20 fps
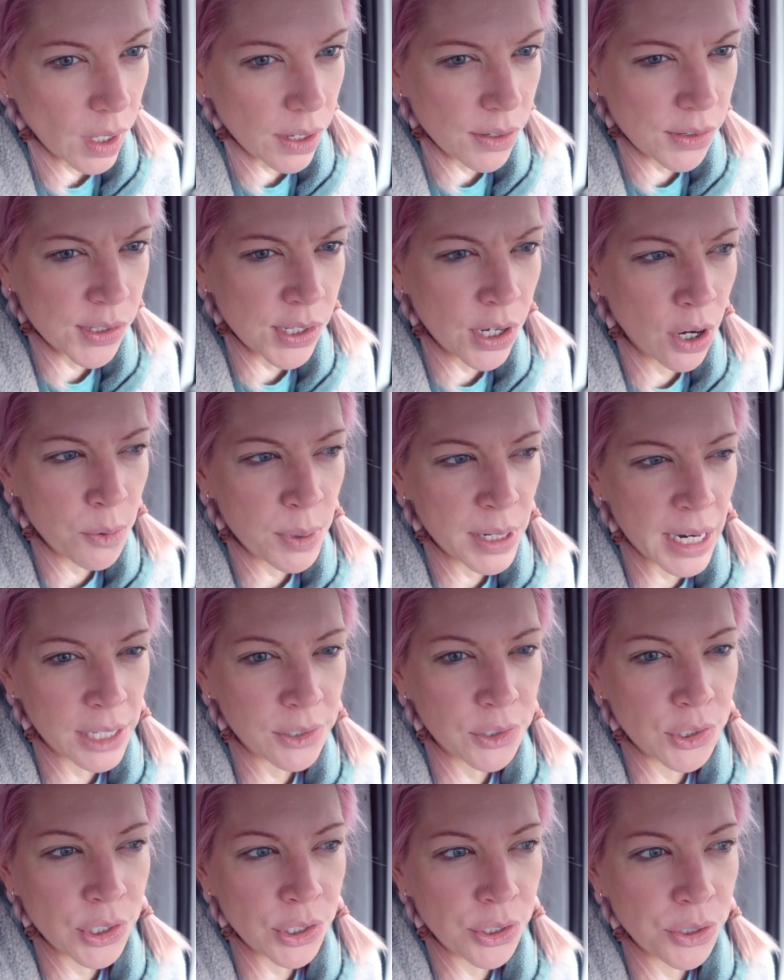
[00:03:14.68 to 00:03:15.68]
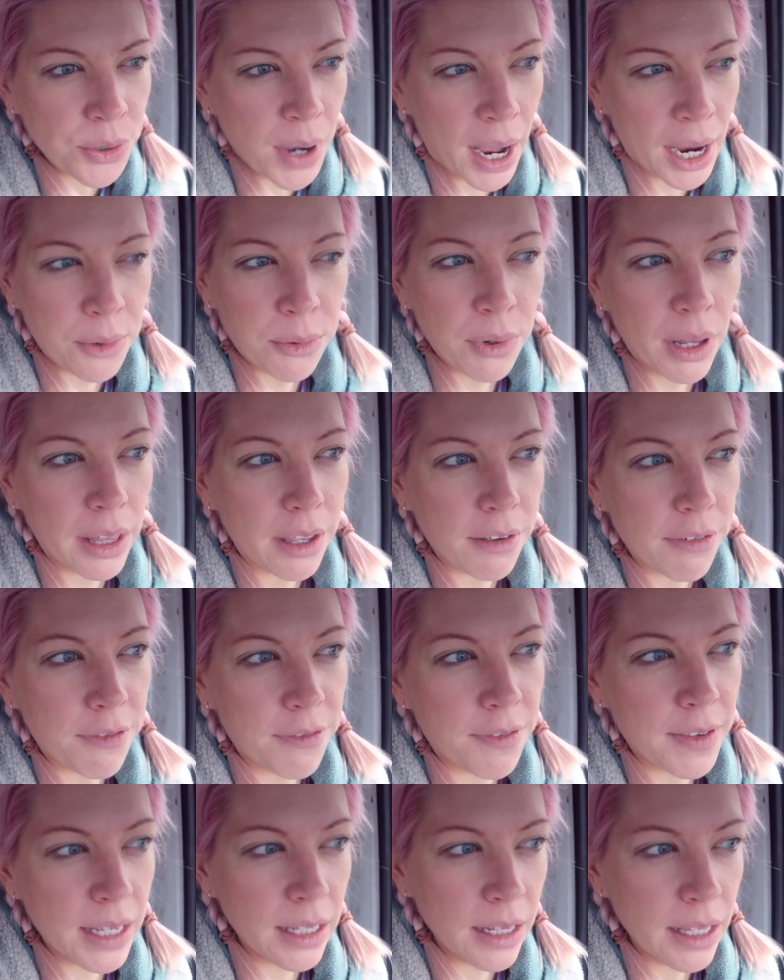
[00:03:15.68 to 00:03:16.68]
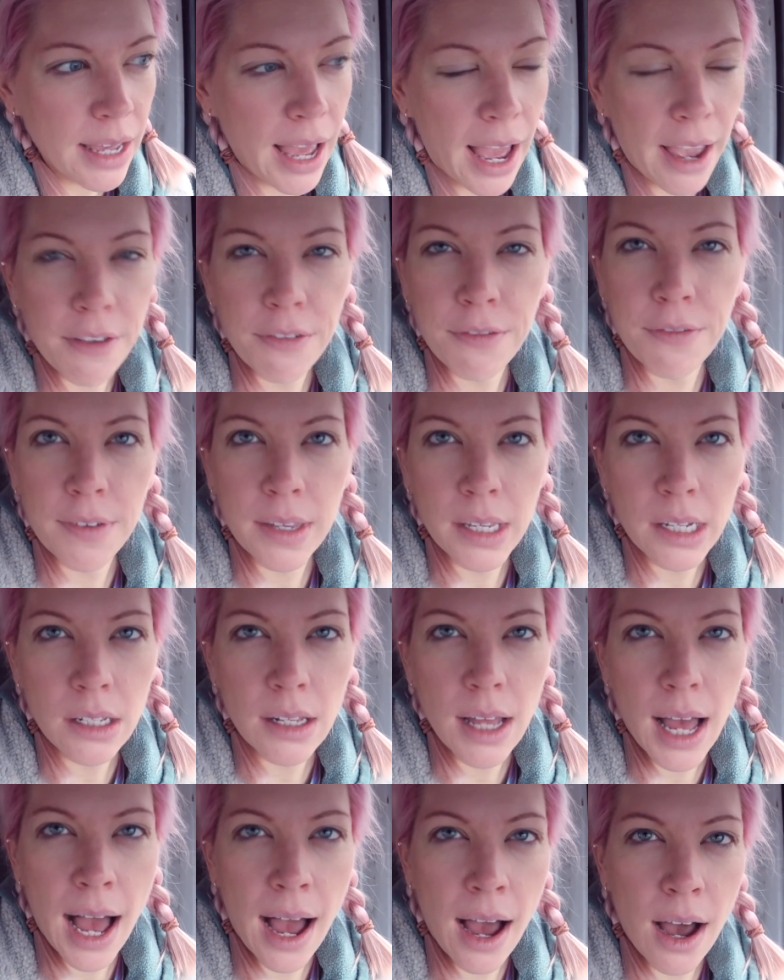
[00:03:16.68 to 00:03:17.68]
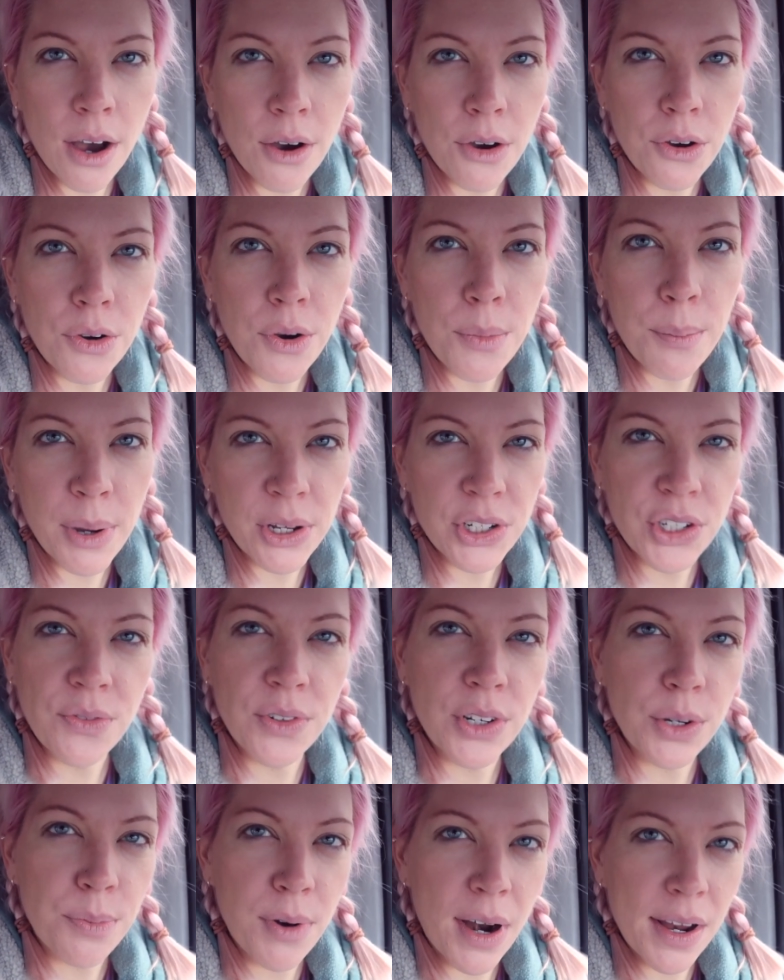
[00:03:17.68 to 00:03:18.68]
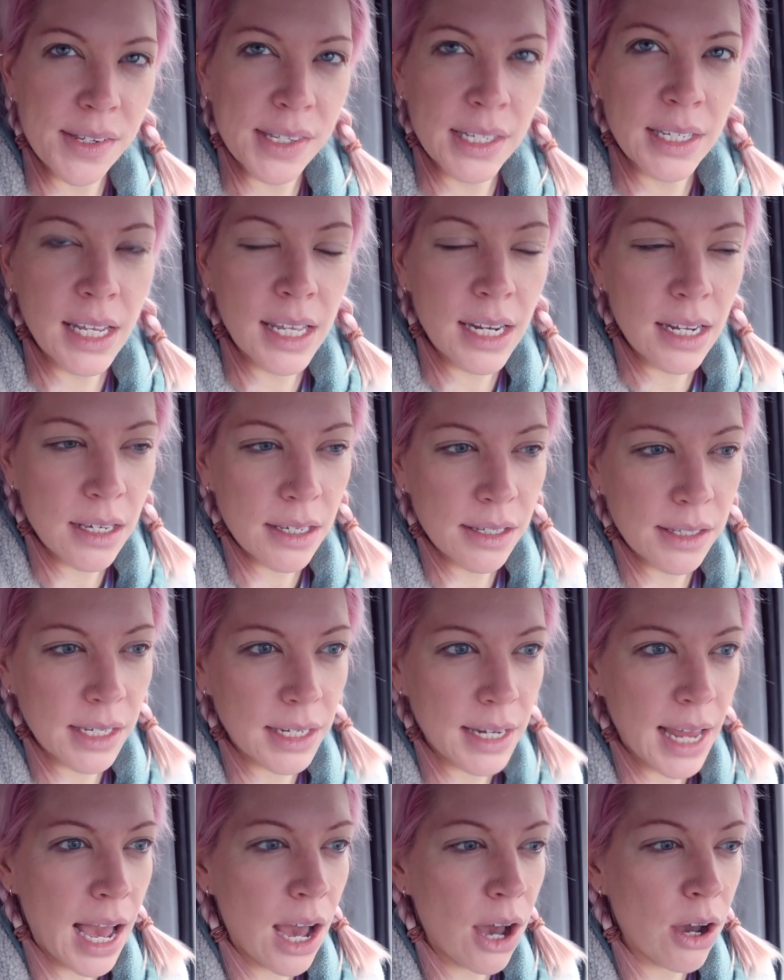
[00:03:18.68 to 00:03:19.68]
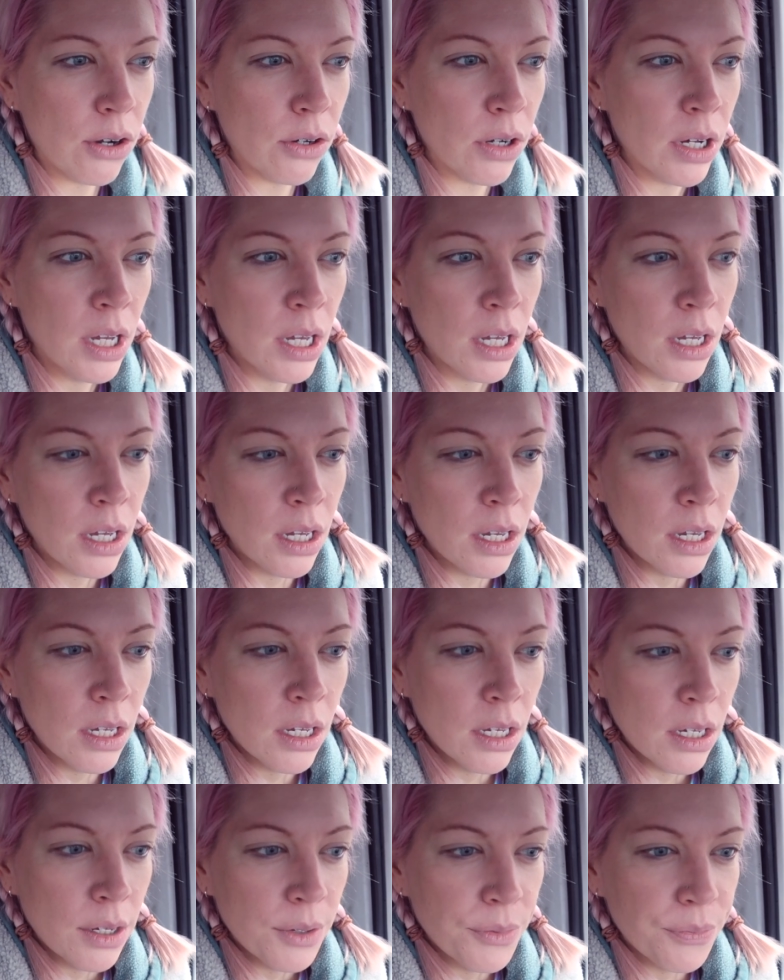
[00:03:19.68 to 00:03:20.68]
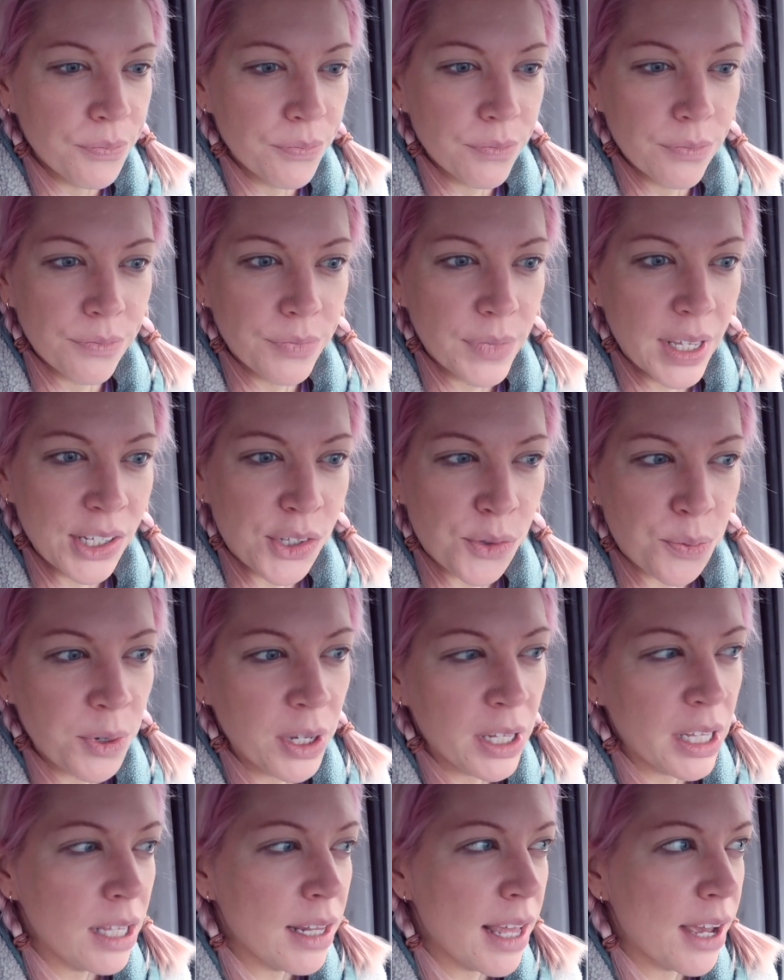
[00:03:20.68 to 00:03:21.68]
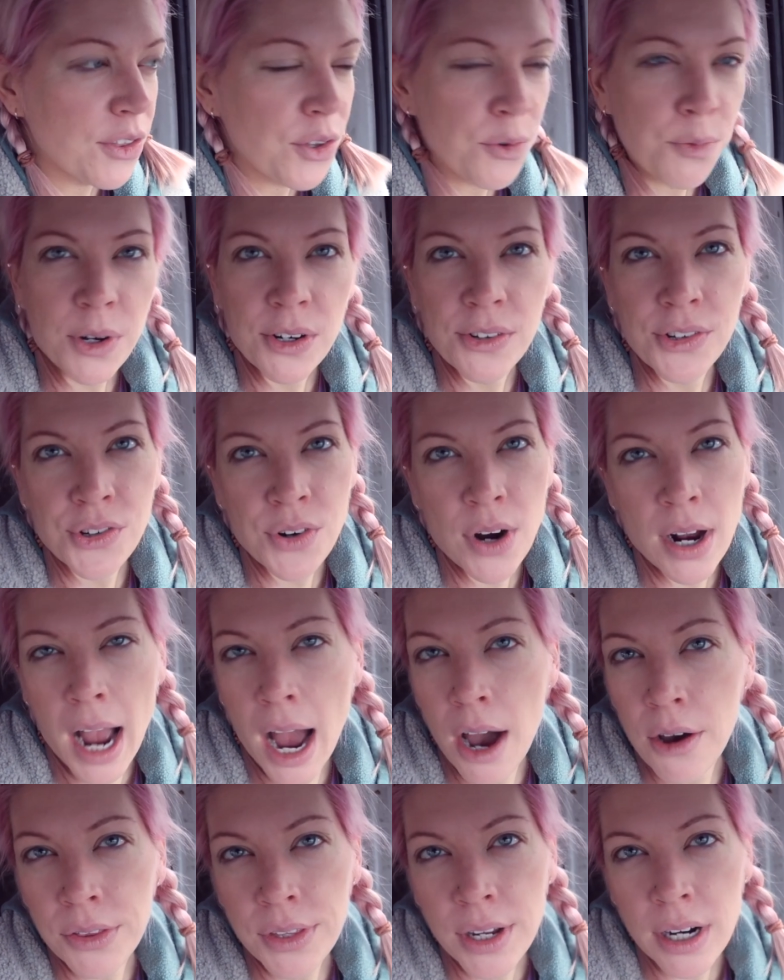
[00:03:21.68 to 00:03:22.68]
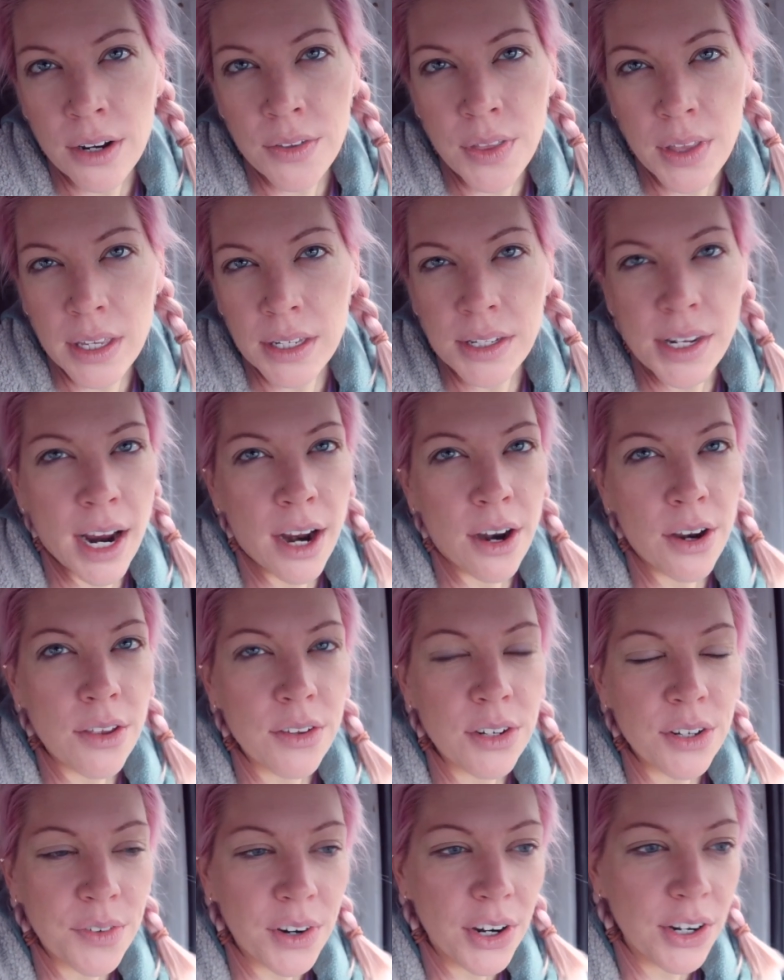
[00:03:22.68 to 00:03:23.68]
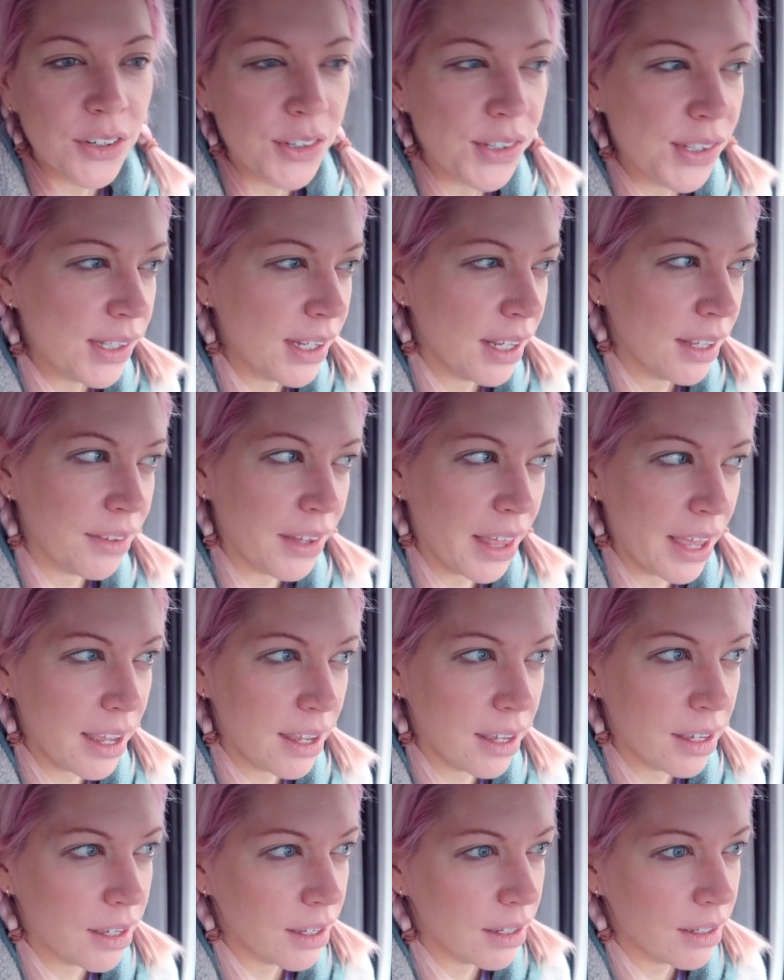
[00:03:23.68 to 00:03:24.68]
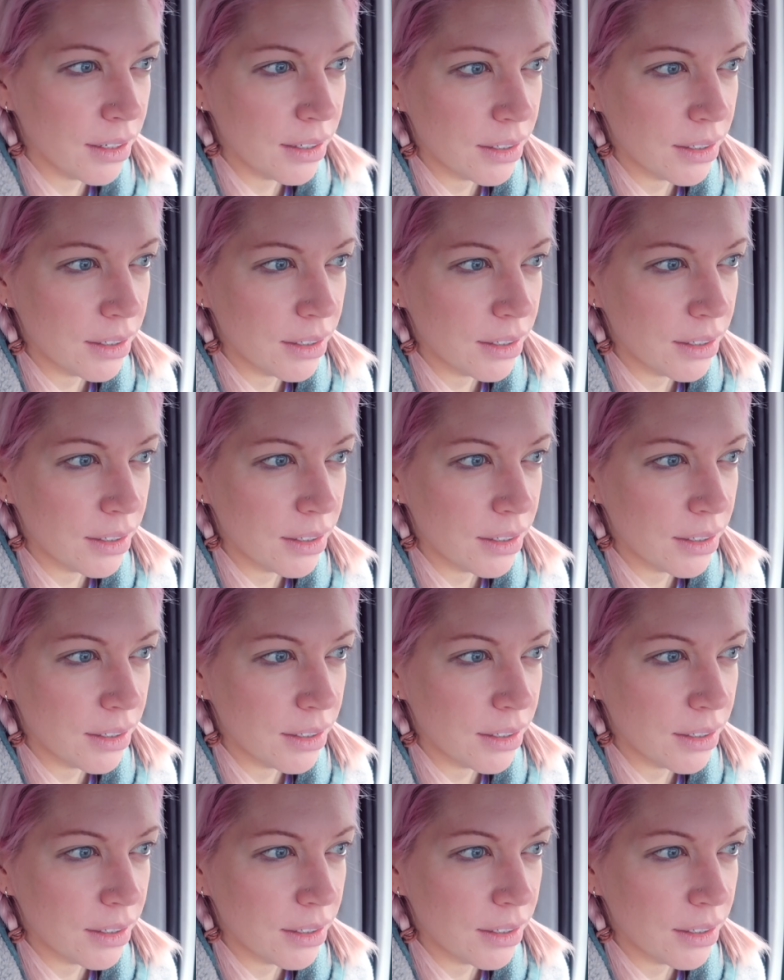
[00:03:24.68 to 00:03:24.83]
So when I do, I really feel it. I feel how much of a depressant it is, and how it's really like the worst drug out there in the entire universe. And like,